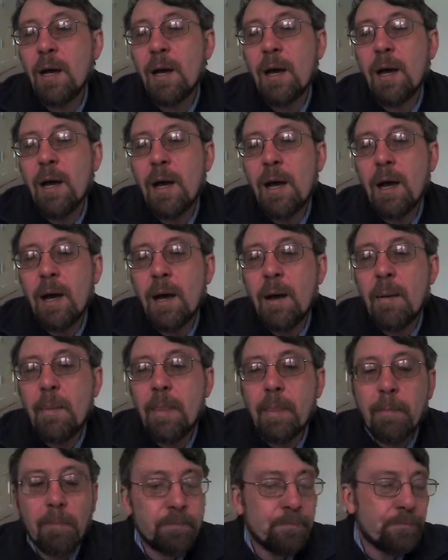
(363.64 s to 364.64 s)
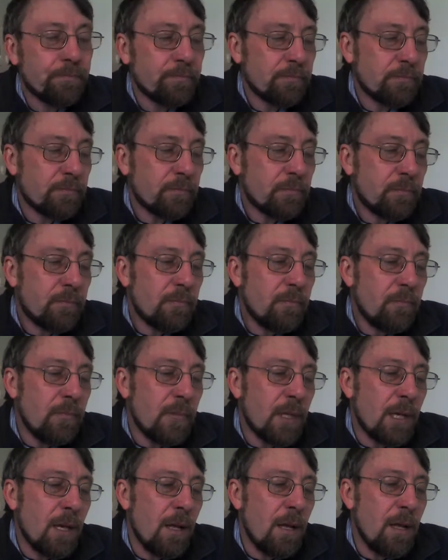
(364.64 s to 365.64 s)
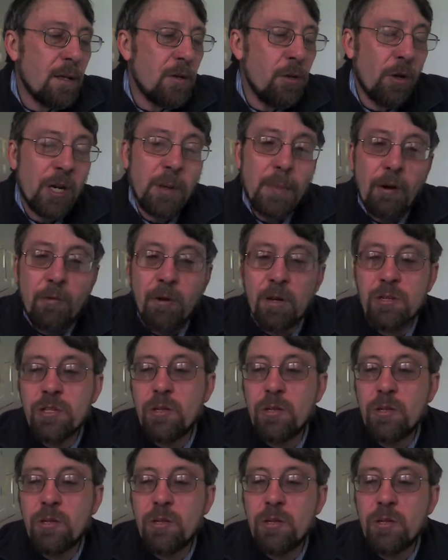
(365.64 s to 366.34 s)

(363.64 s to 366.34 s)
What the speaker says: Talking about across the world, the seniors